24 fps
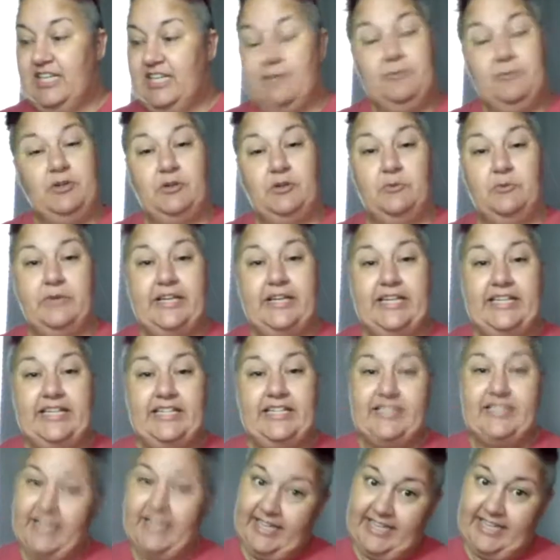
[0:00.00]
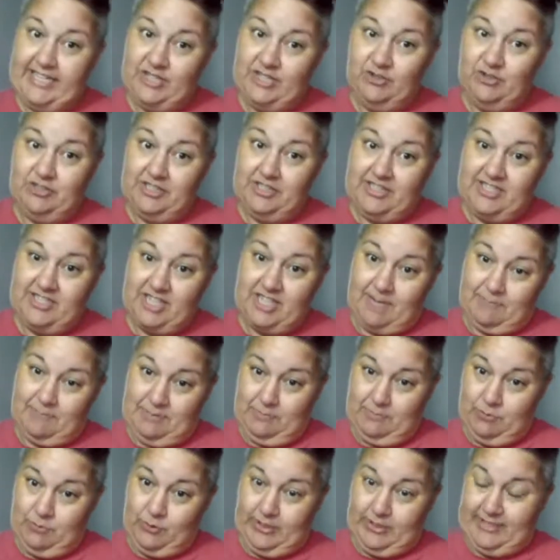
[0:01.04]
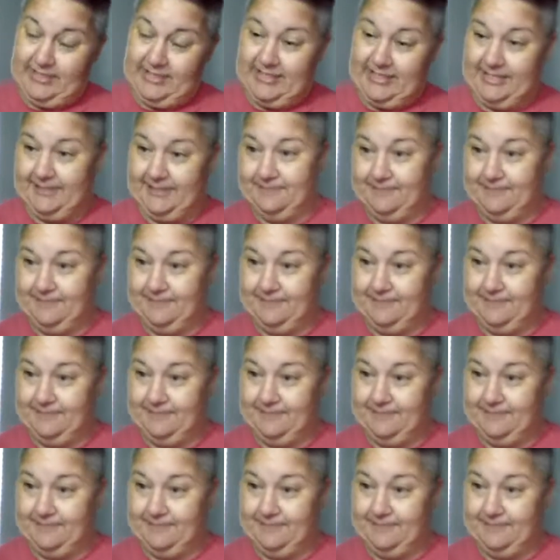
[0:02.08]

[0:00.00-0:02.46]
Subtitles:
I'm going to read till I get to a good stopping point.